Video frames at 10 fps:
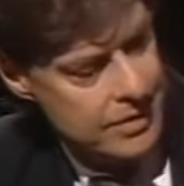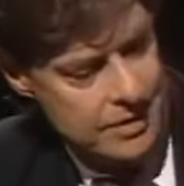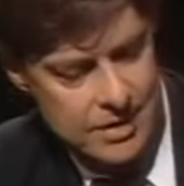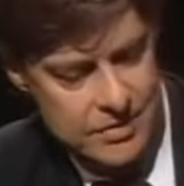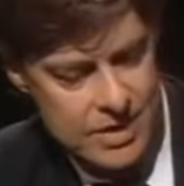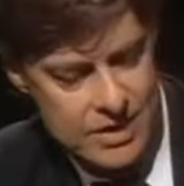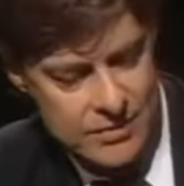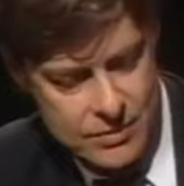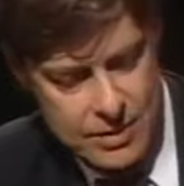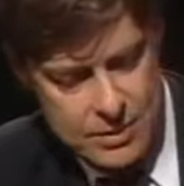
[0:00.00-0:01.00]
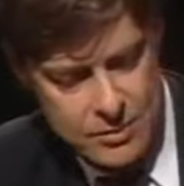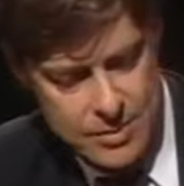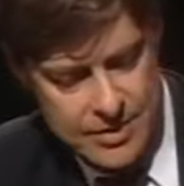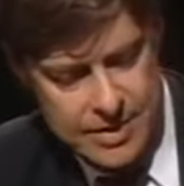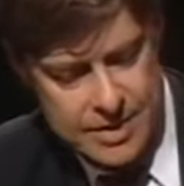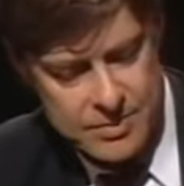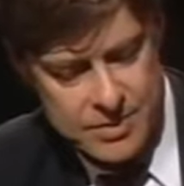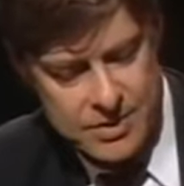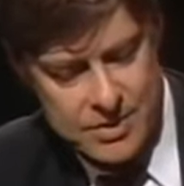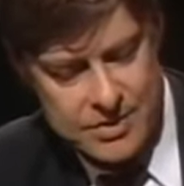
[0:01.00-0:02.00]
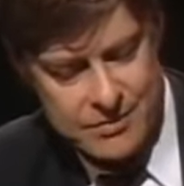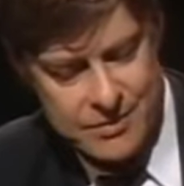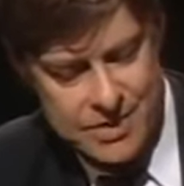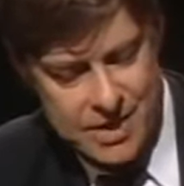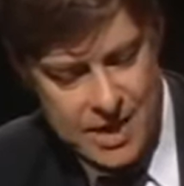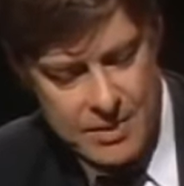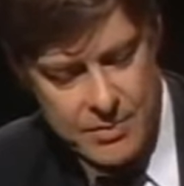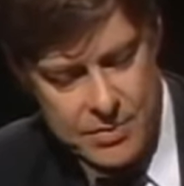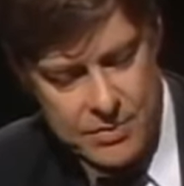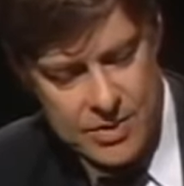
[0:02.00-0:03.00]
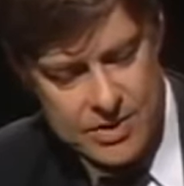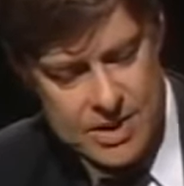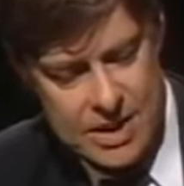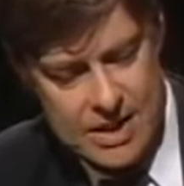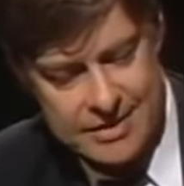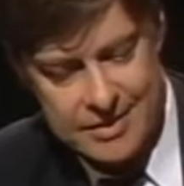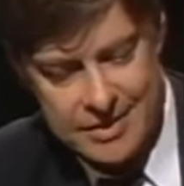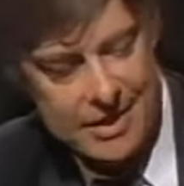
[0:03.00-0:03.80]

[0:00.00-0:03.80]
And the Israelis feel comfortable about this because if it's in Hebrew, it's like